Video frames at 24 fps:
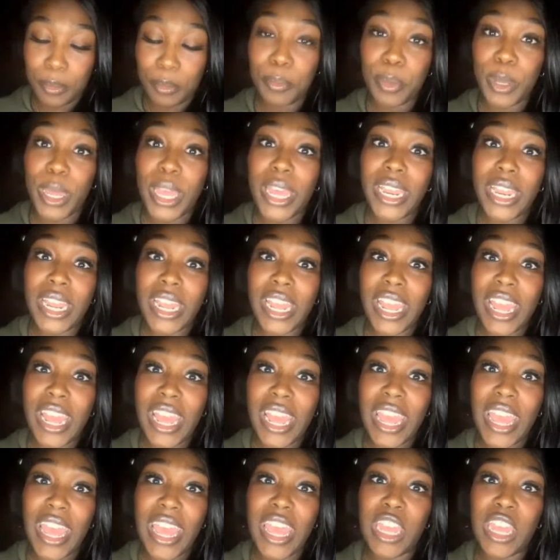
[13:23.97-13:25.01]
But
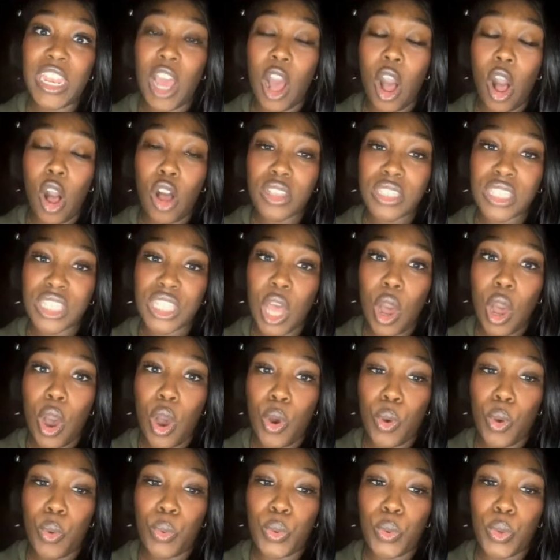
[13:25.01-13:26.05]
it
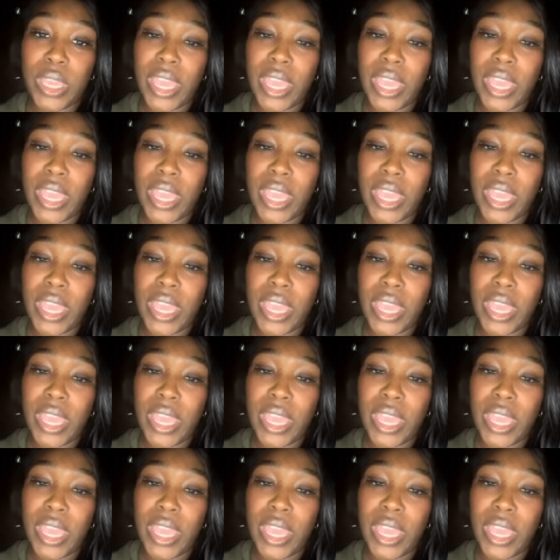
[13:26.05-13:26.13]
also